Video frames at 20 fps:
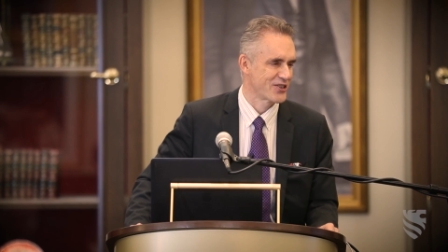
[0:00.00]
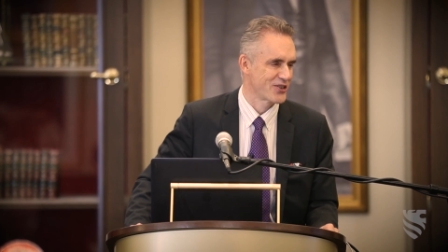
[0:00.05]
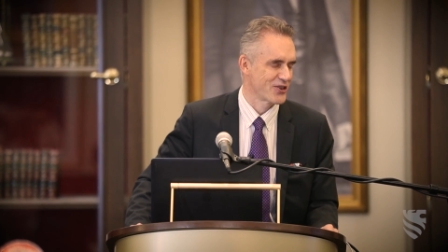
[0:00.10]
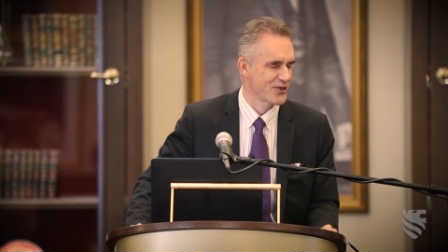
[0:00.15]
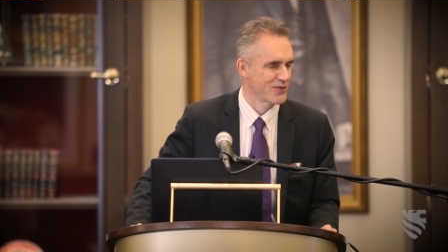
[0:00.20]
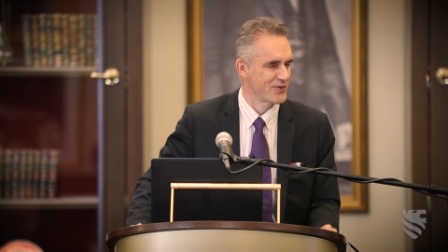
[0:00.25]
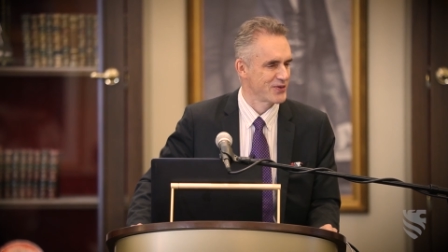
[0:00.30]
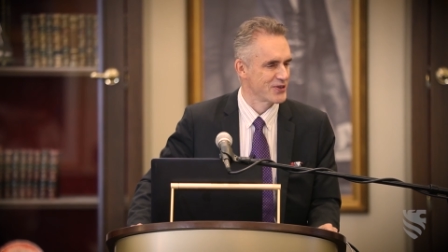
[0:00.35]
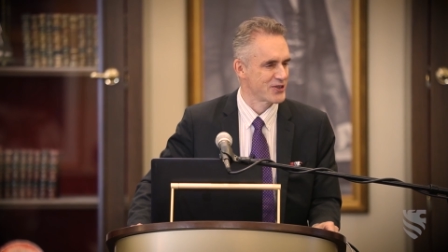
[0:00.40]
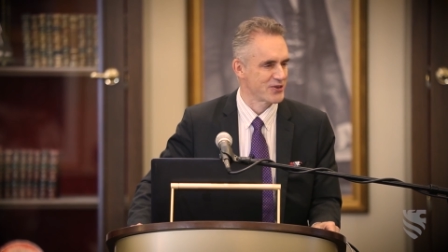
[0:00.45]
the
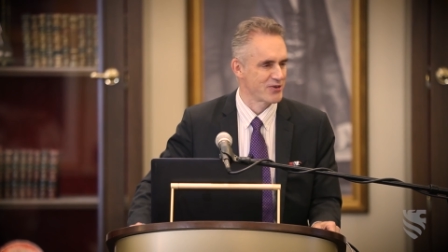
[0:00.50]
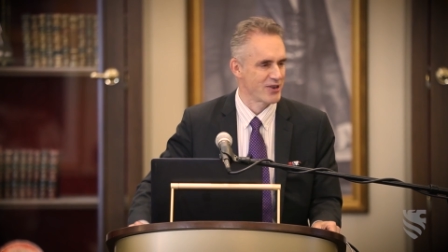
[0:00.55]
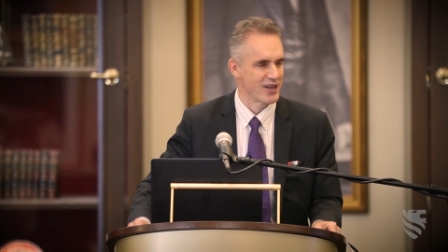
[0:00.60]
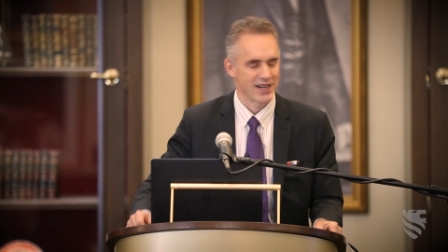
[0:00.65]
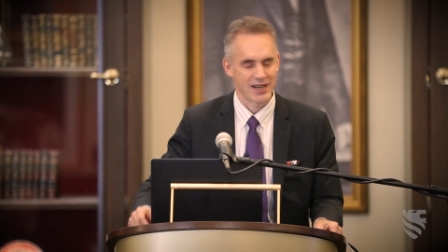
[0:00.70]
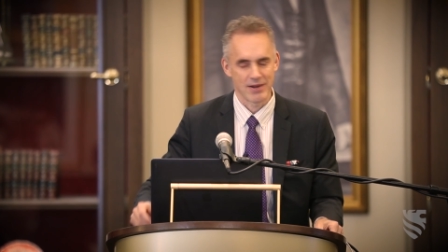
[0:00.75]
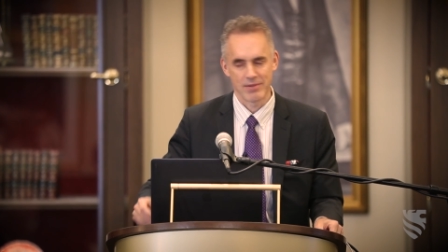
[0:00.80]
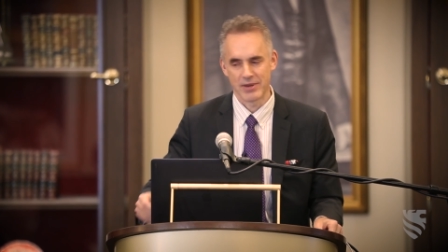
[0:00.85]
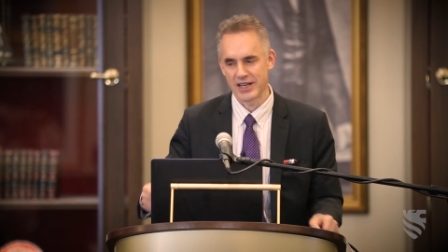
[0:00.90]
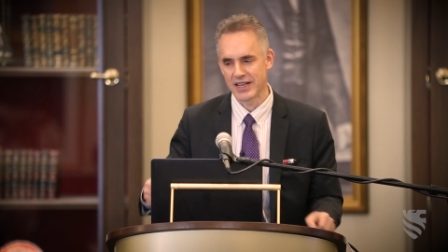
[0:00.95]
surface,
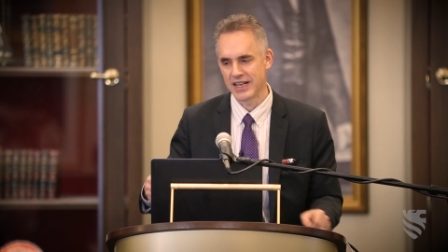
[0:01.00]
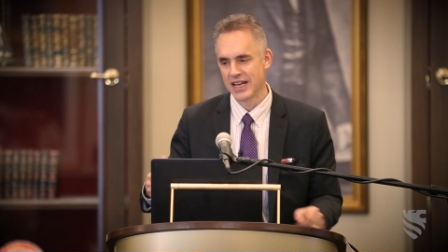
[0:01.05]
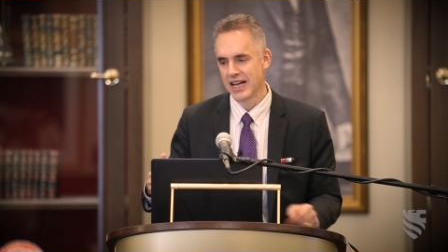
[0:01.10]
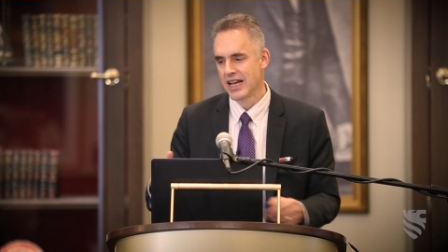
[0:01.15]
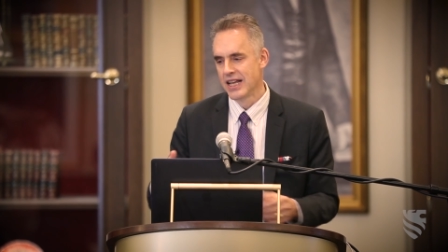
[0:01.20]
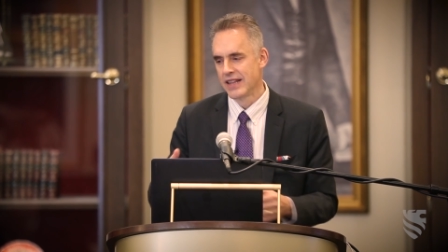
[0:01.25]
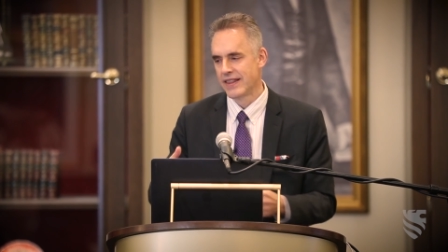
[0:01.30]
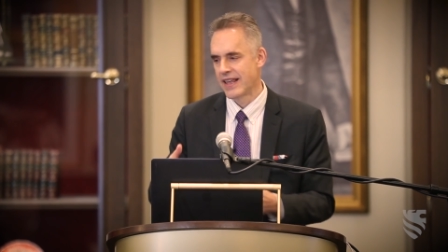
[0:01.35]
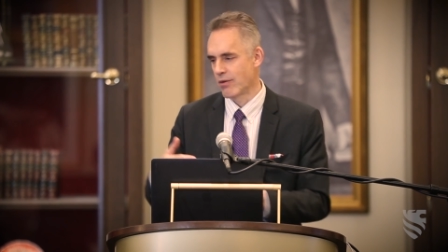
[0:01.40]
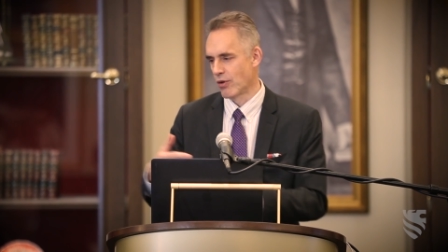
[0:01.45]
right? I mean,
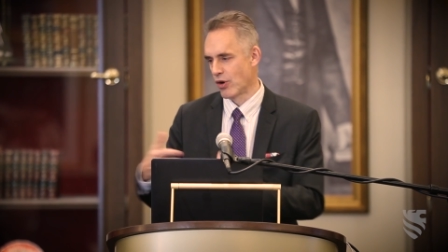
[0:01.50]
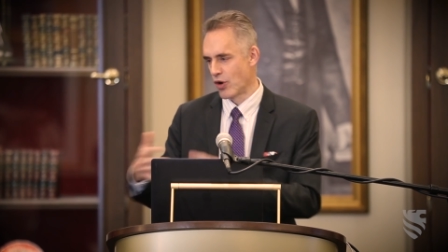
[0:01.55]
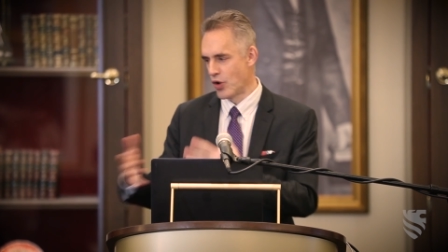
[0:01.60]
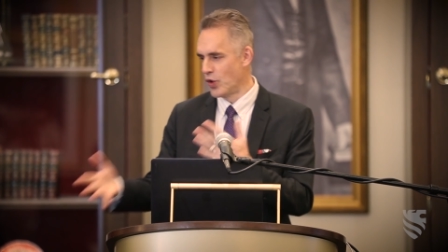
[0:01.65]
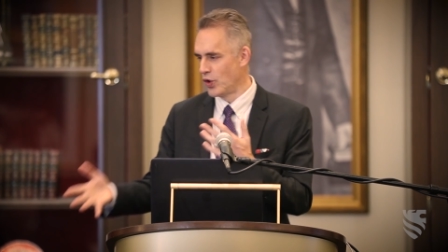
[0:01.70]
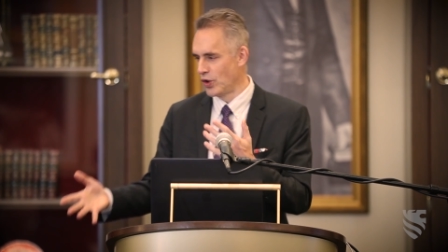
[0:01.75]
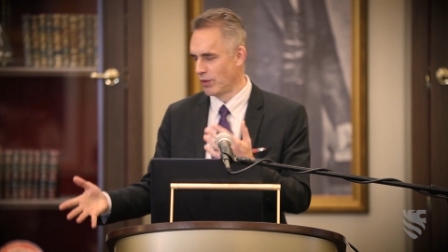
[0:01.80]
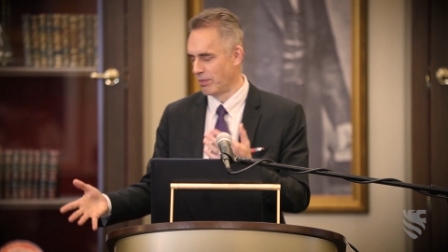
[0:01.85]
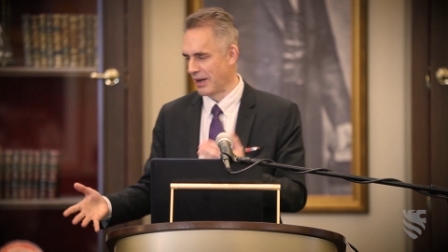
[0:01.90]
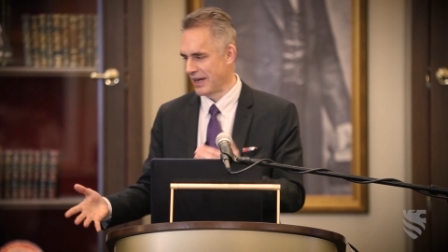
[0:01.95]
they were
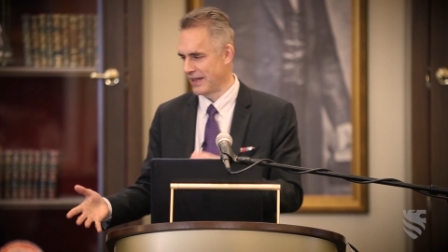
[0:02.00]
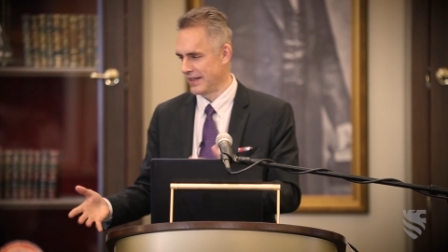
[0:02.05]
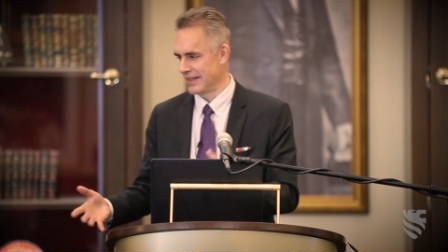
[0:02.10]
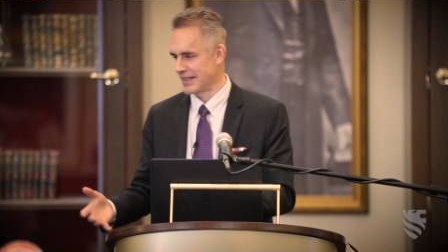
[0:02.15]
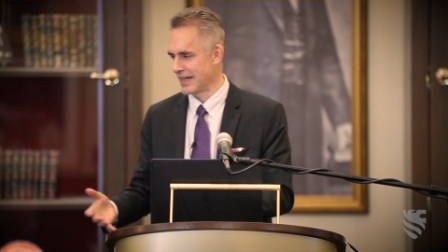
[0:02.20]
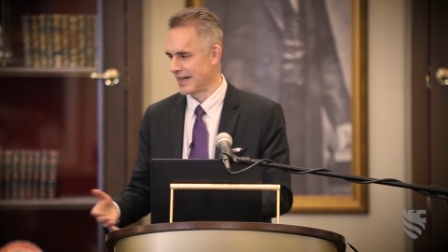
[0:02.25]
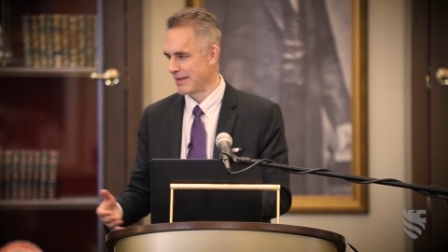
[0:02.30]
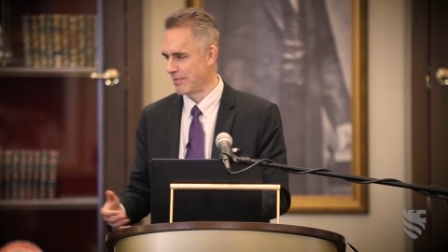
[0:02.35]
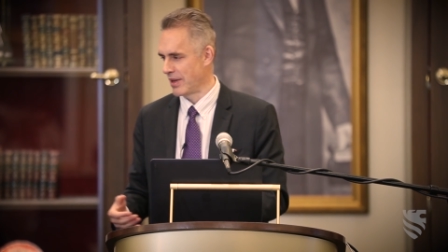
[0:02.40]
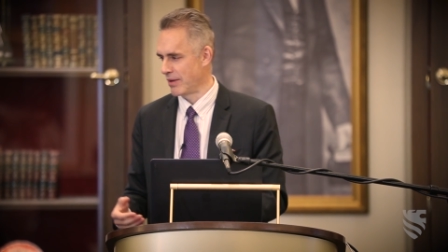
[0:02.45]
old by
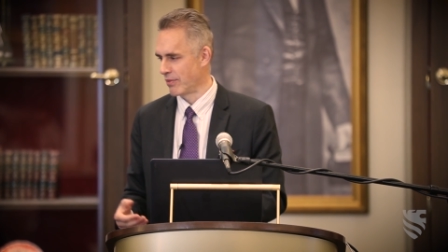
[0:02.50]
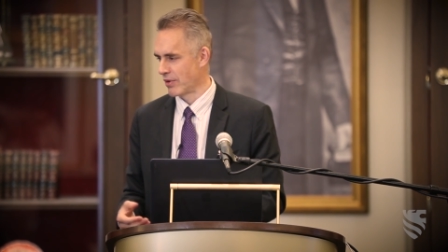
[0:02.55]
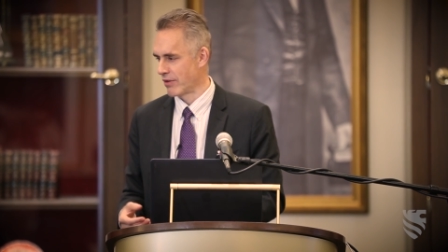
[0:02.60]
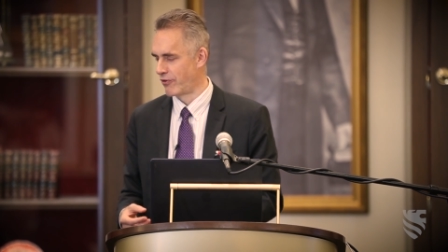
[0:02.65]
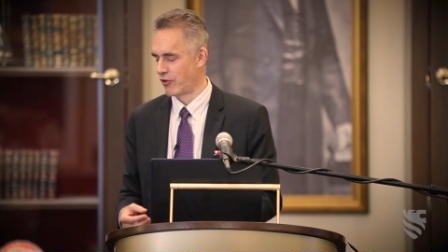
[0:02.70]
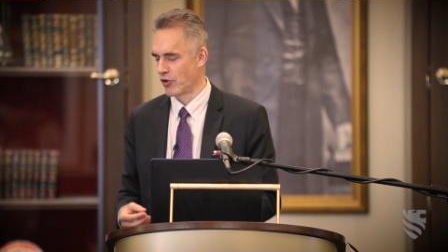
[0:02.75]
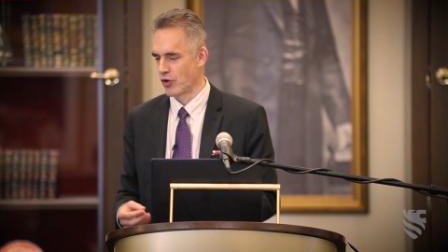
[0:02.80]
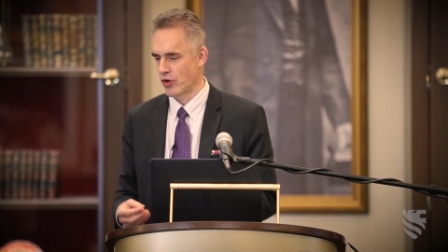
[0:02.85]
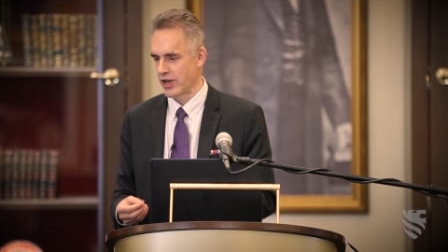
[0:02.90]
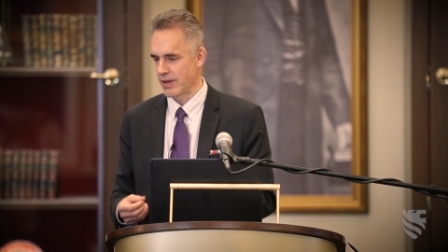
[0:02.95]
the time they
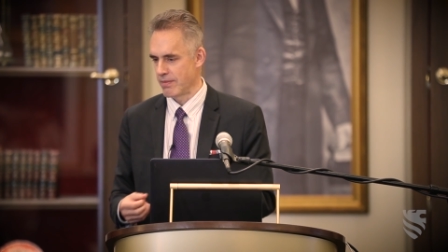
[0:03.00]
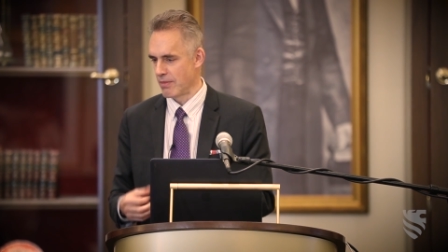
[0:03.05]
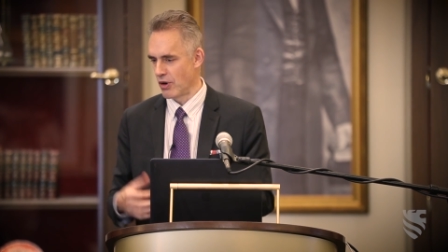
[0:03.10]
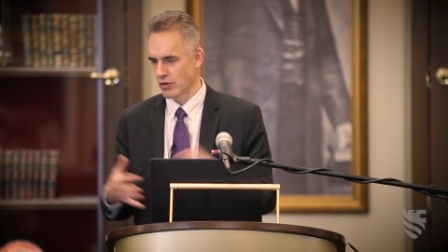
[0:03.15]
were 40.